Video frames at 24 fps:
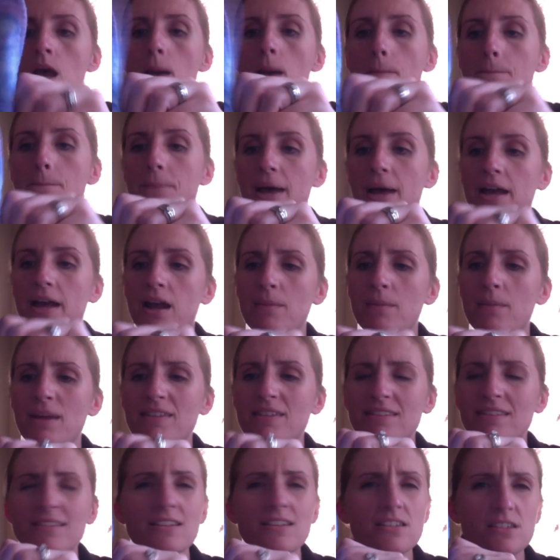but I
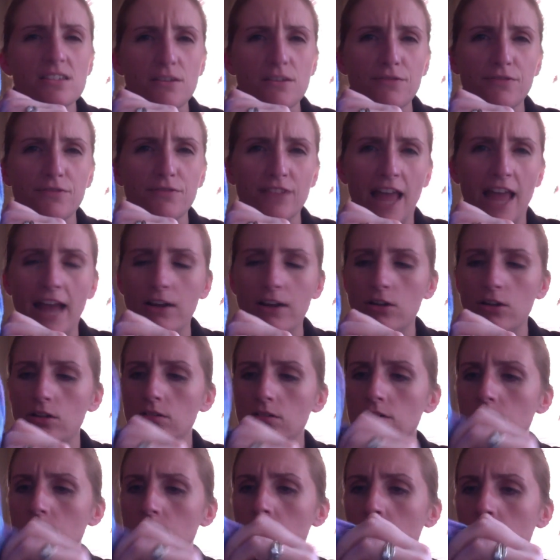think this is a
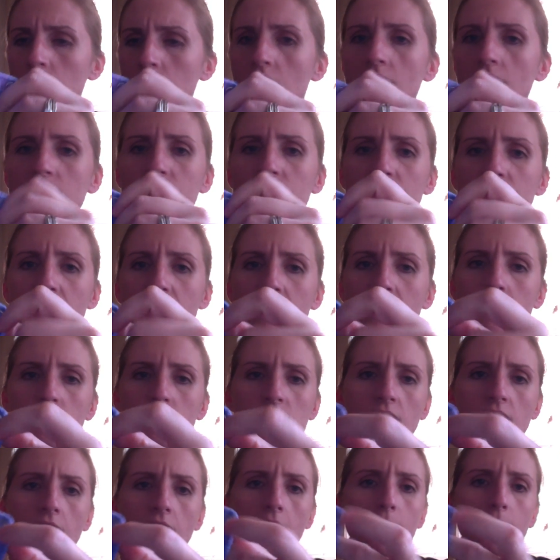flannel, a cotton flannel
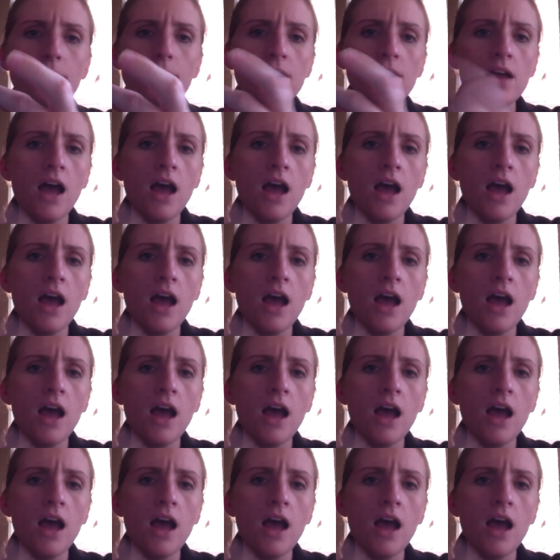top.